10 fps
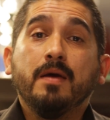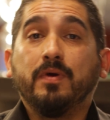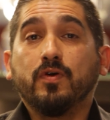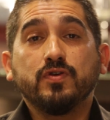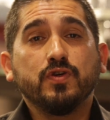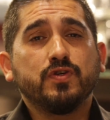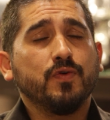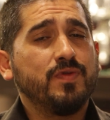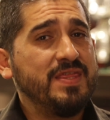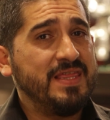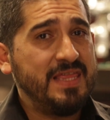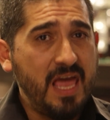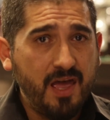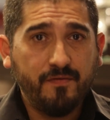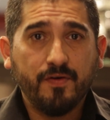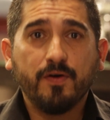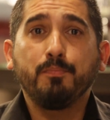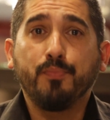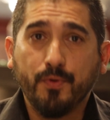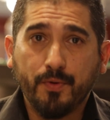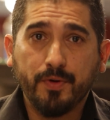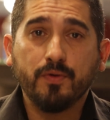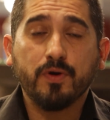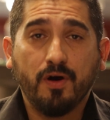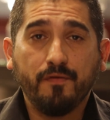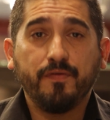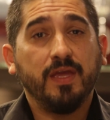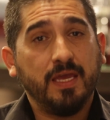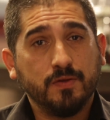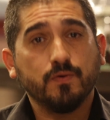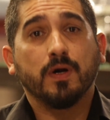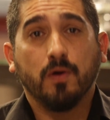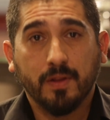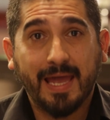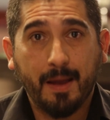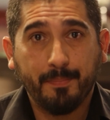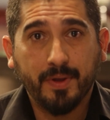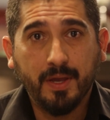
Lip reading: because you should never pour your coffee into a cold cup